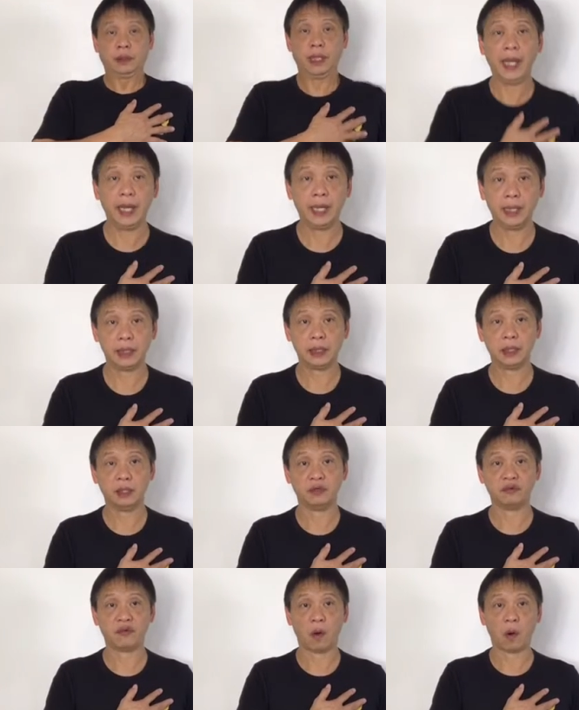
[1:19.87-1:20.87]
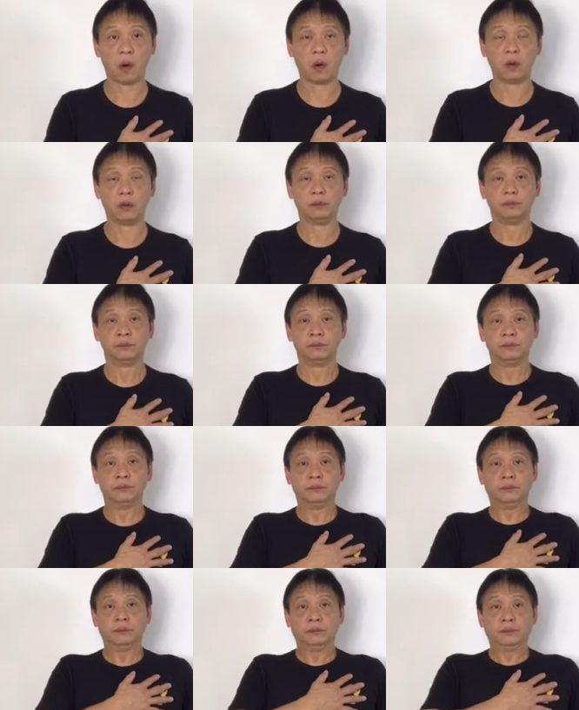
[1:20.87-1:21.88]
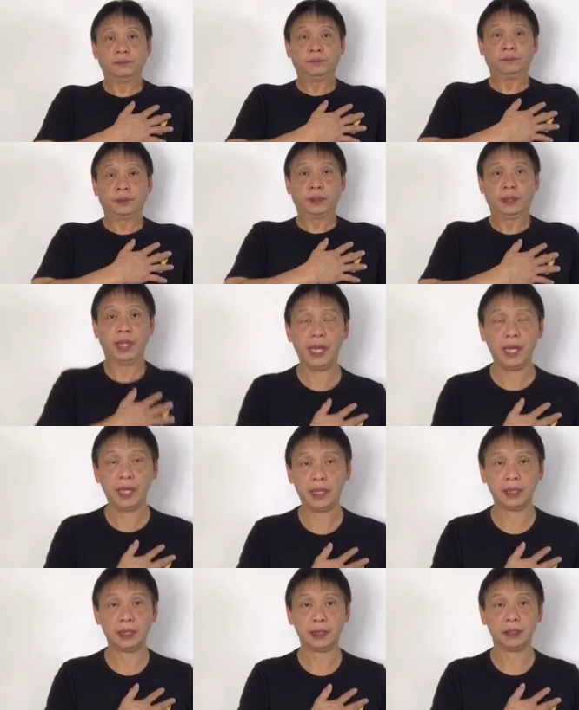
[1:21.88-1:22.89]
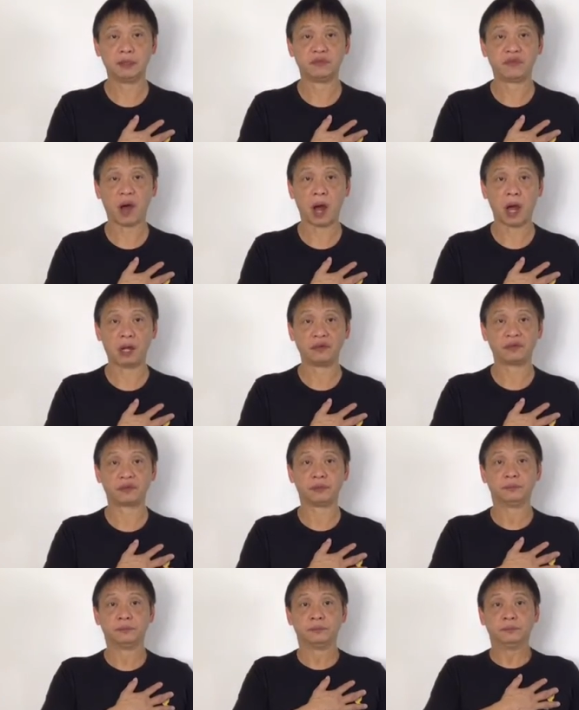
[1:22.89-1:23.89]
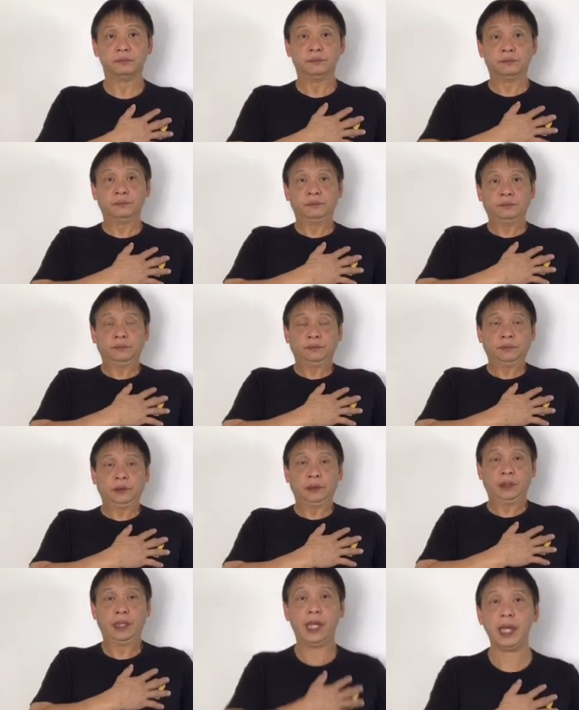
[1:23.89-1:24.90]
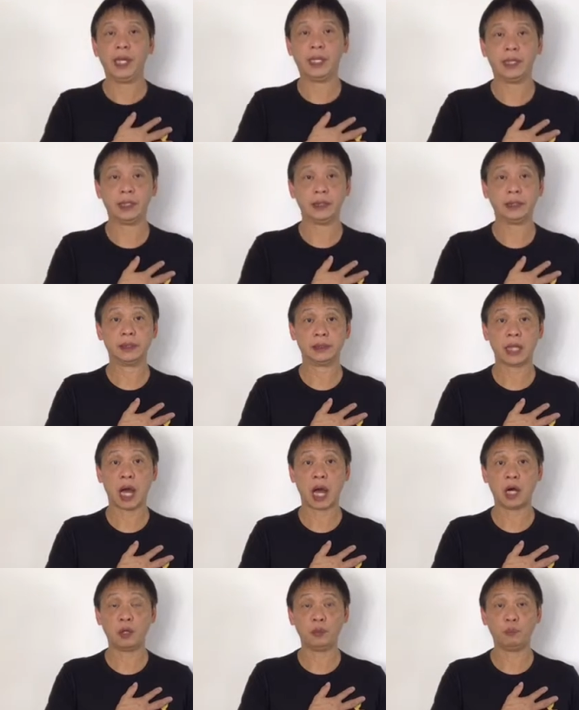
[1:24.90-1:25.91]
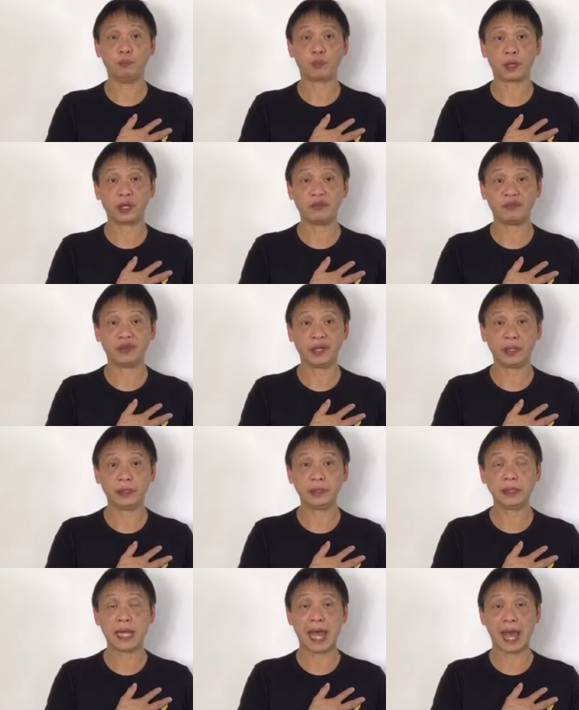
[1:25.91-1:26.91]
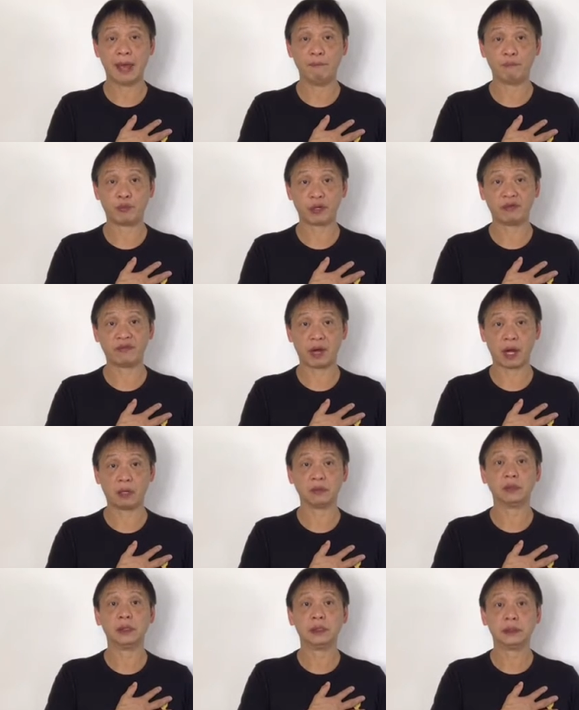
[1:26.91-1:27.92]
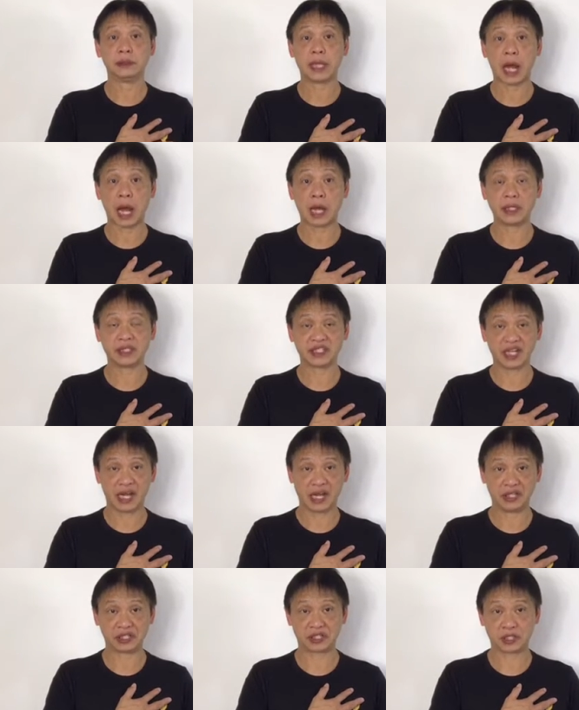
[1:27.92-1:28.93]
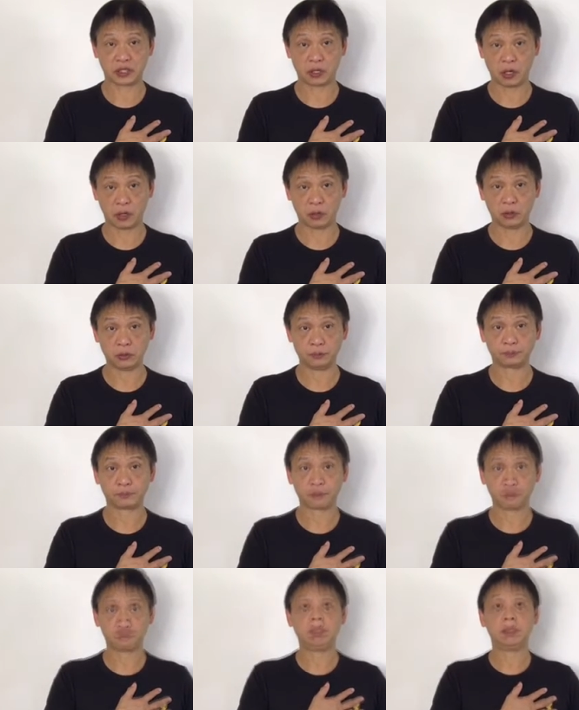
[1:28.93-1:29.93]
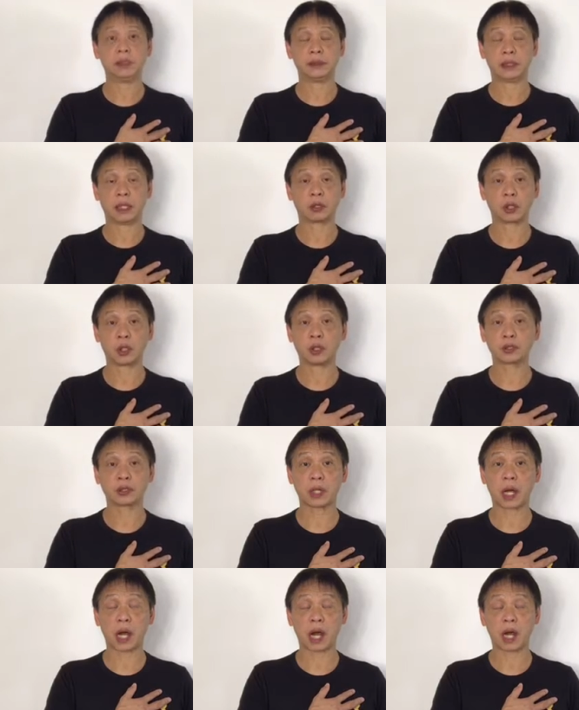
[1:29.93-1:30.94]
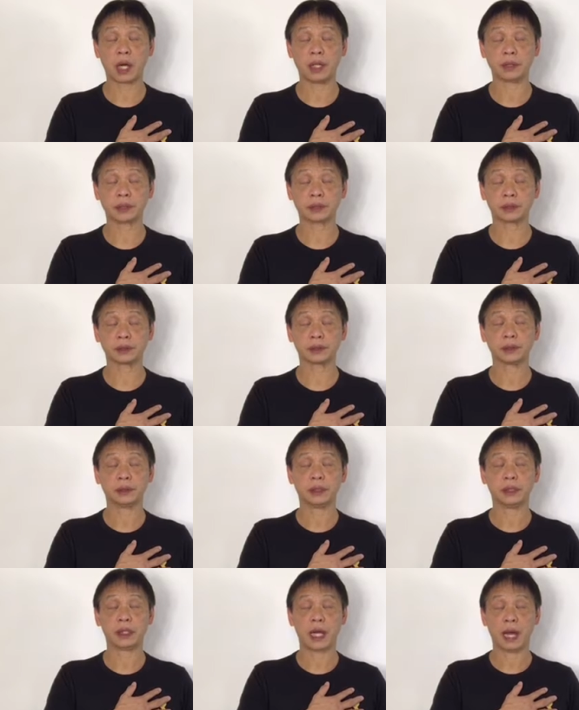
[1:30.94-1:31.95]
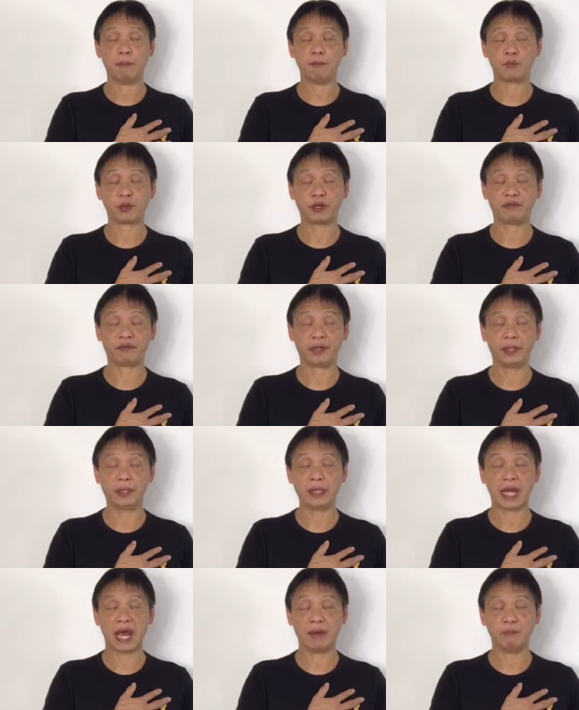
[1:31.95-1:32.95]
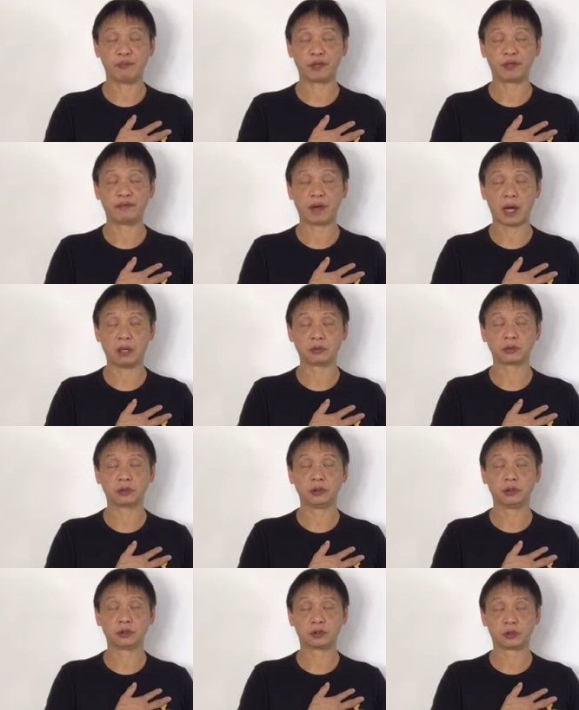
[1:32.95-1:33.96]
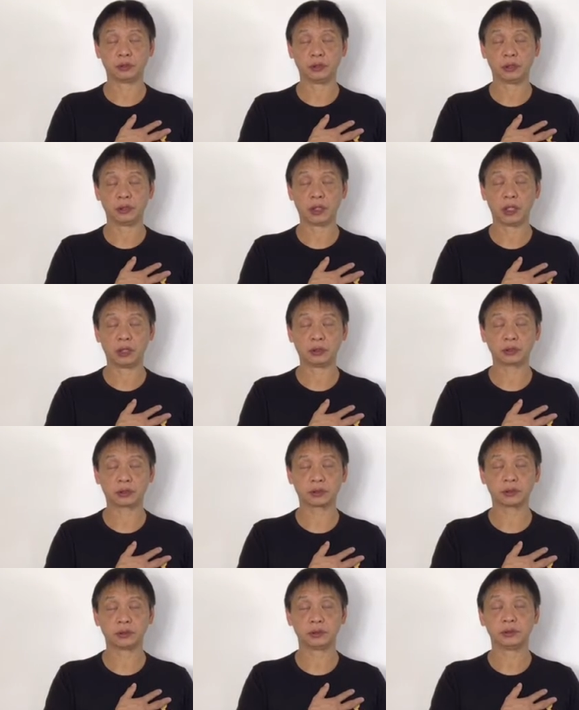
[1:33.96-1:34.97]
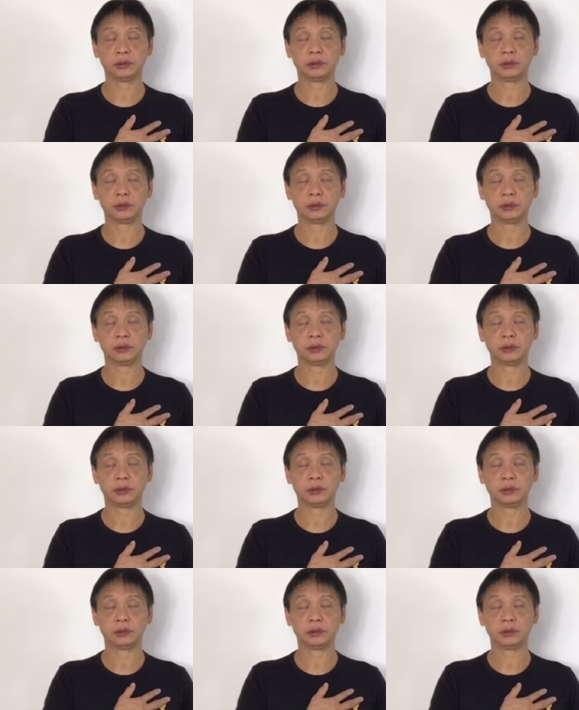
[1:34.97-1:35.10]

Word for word: He. Four. He. Five. He. Now breathe in and breathe out nice and slow breathe. Now close your eyes and breathe in and breathe out through your nose